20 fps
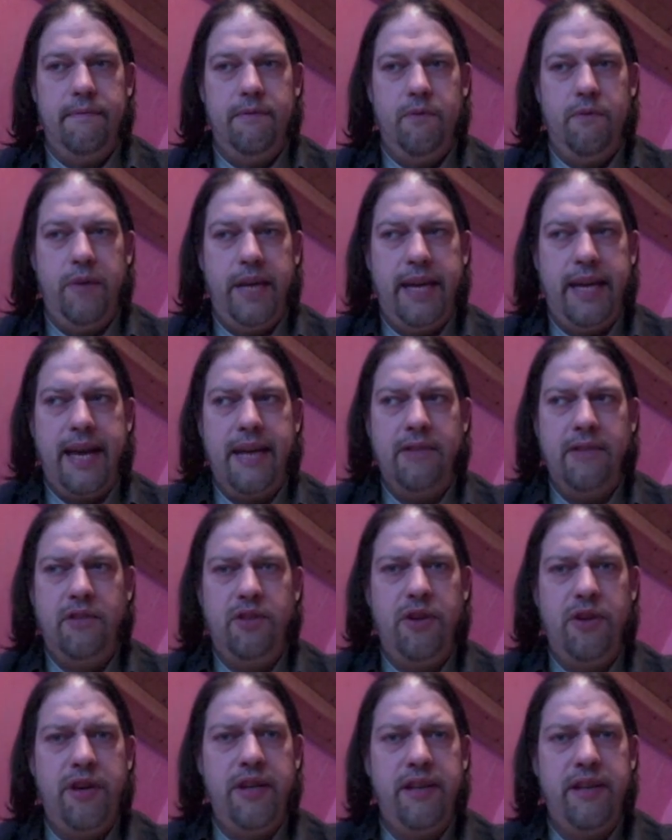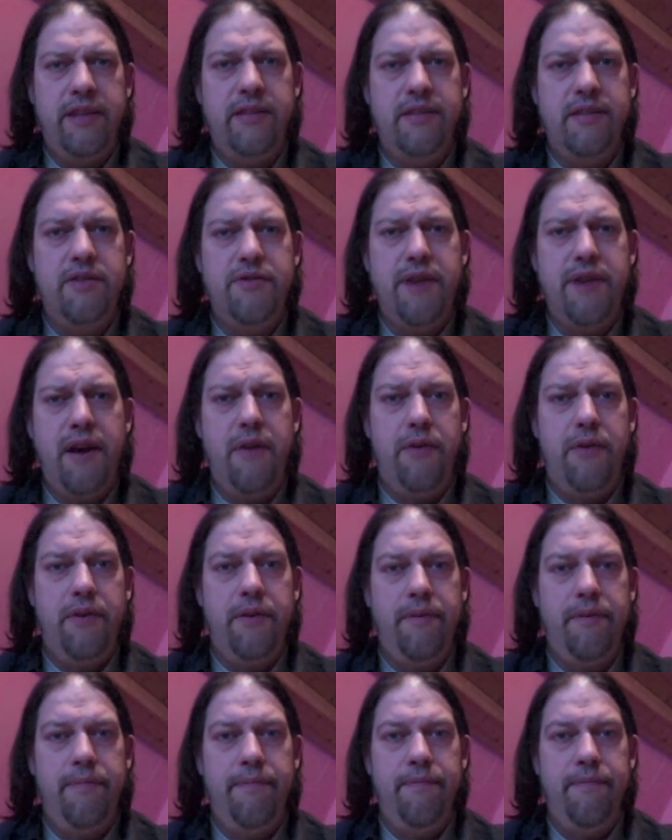We can turn this around,
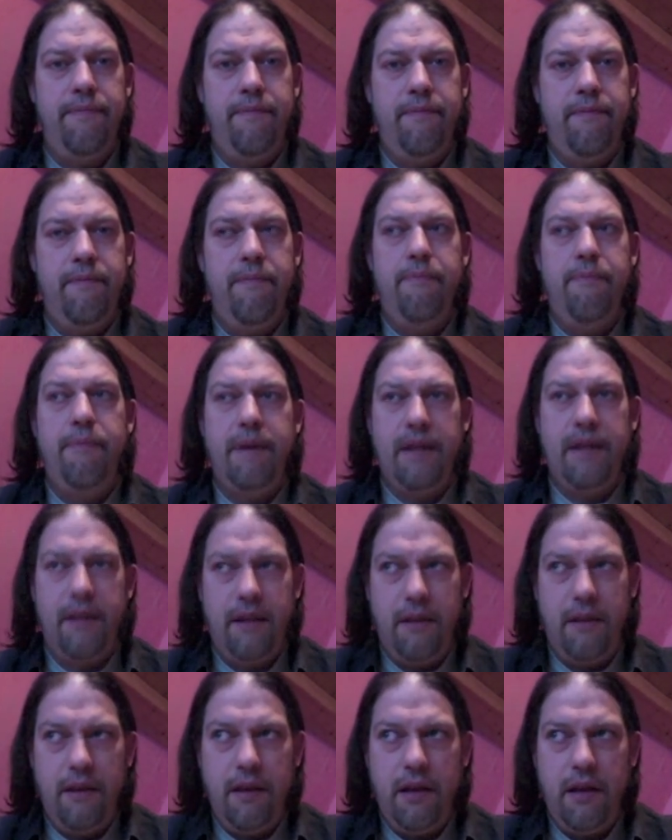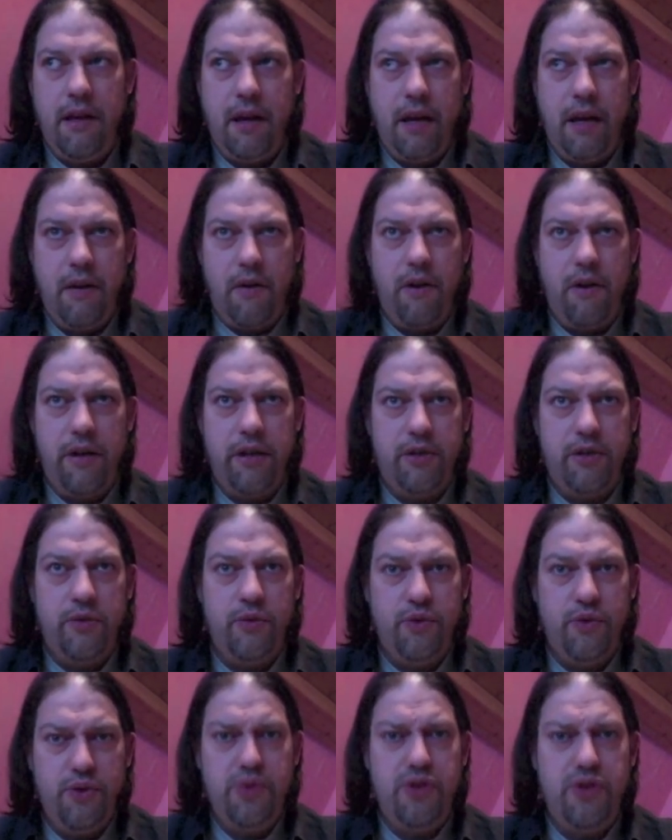but in order to
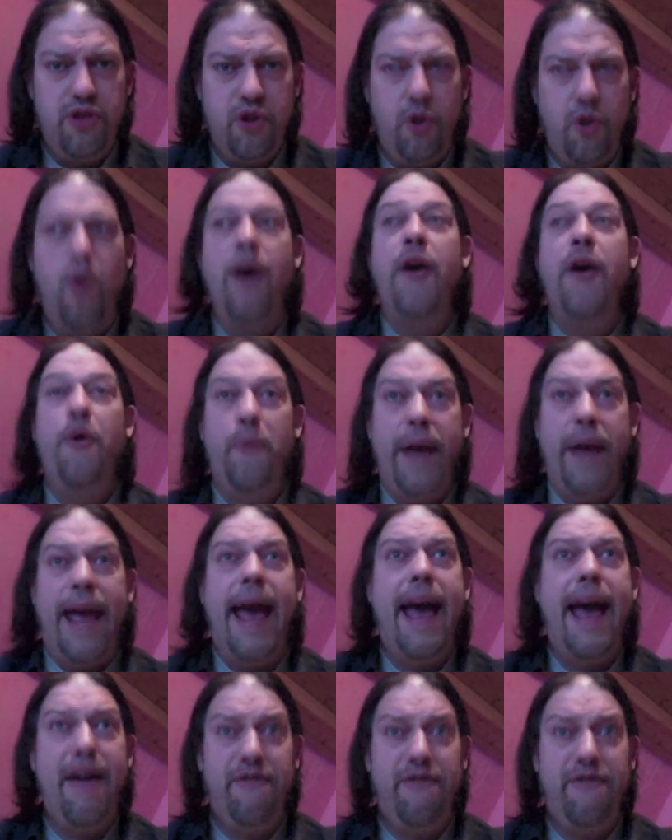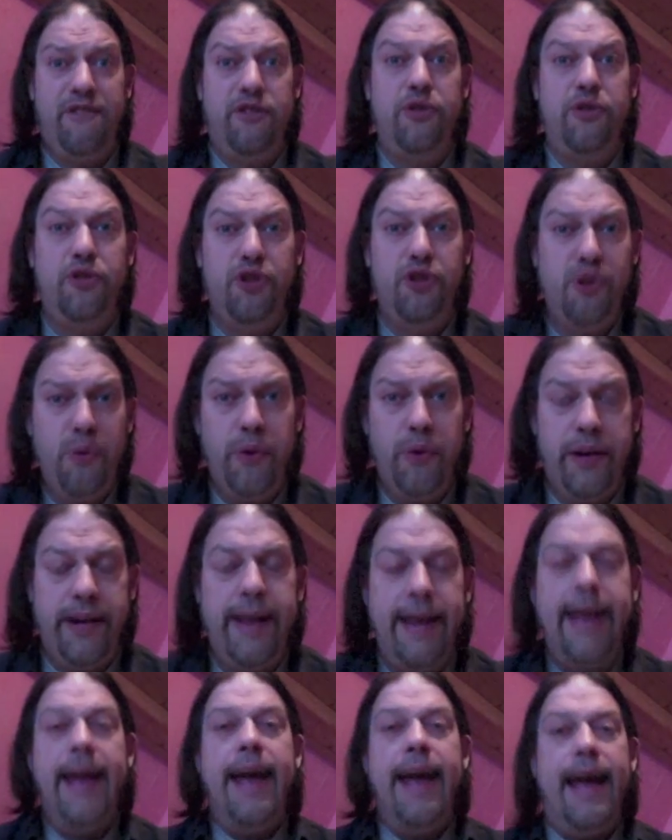do so, we have to do it.
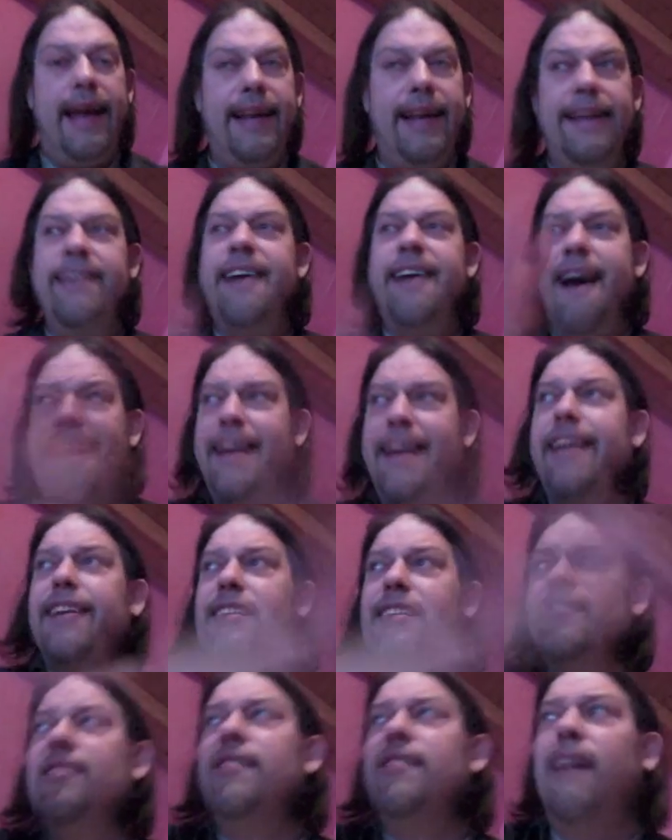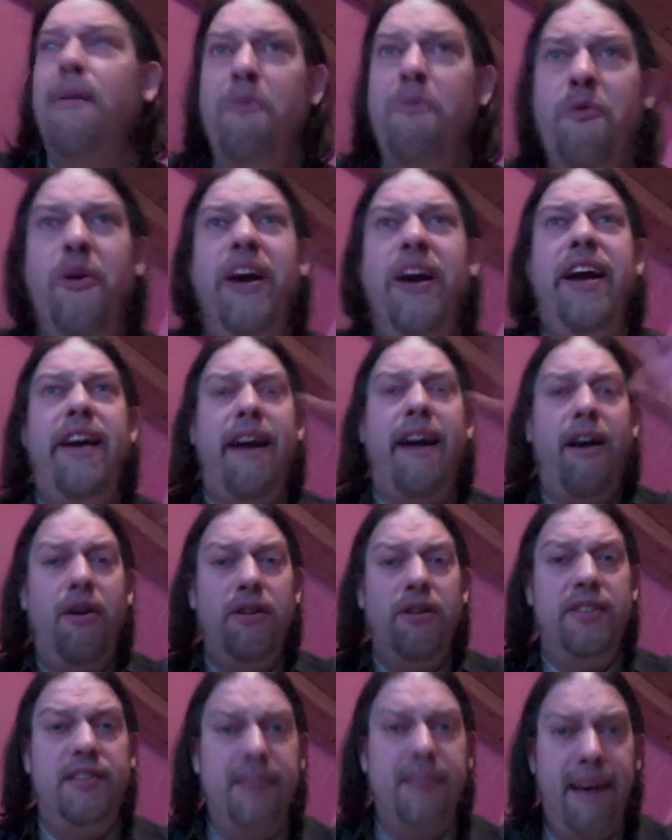And not somewhere
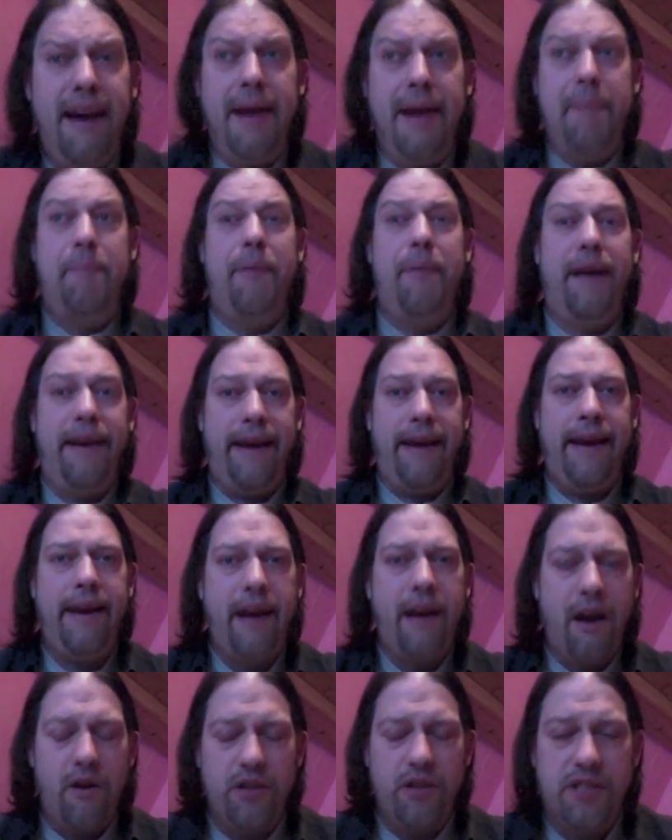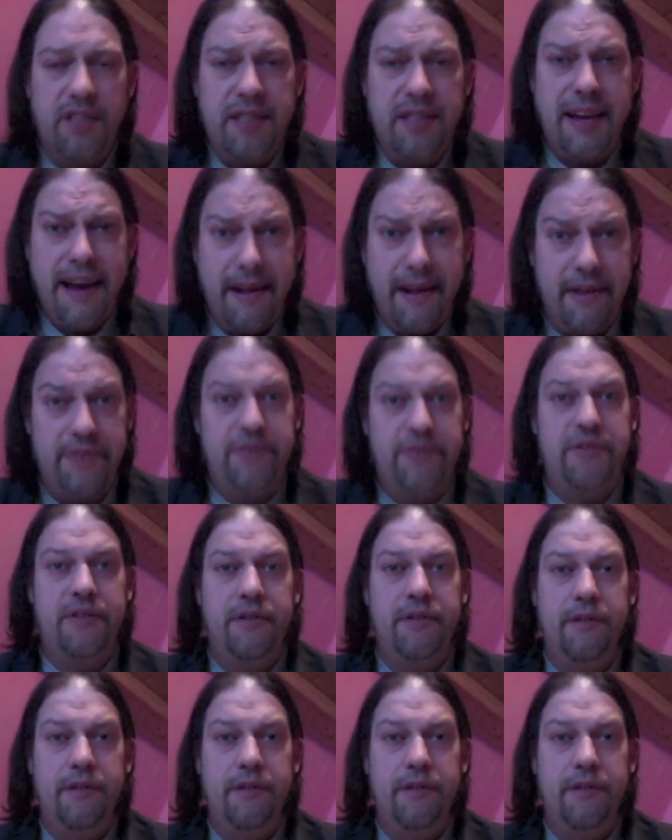outside, but in ourselves.